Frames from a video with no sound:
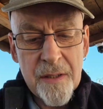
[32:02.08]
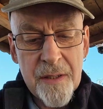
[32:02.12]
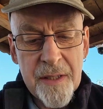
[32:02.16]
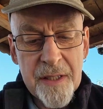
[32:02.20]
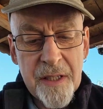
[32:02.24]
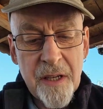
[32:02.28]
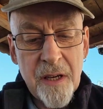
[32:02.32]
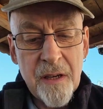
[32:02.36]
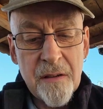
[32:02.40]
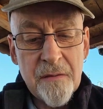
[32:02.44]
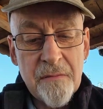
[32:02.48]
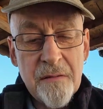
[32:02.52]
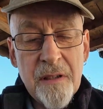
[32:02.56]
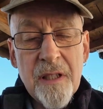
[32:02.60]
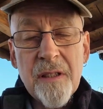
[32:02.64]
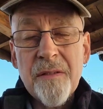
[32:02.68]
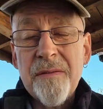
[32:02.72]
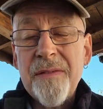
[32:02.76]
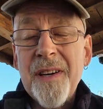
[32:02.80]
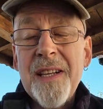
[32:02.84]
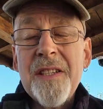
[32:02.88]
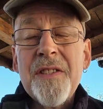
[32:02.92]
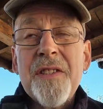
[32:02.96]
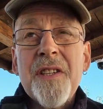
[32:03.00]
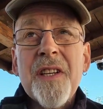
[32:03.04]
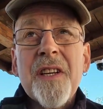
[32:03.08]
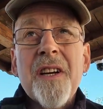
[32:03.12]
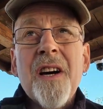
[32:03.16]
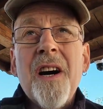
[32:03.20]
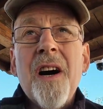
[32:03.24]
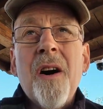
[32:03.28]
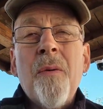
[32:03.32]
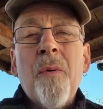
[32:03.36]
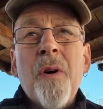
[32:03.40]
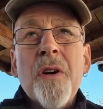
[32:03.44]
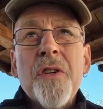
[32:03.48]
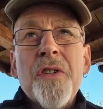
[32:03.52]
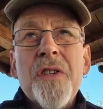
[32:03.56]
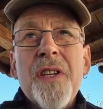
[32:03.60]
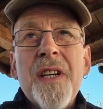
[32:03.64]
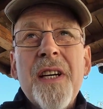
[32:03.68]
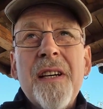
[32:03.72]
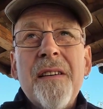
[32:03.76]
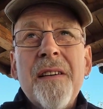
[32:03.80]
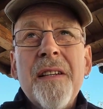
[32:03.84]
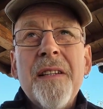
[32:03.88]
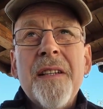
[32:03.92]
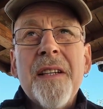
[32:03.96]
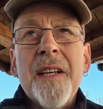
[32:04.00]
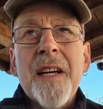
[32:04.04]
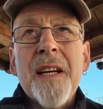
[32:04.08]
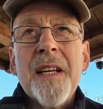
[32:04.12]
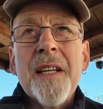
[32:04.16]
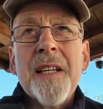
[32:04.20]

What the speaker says: got a real fancy car wash there, haven't they?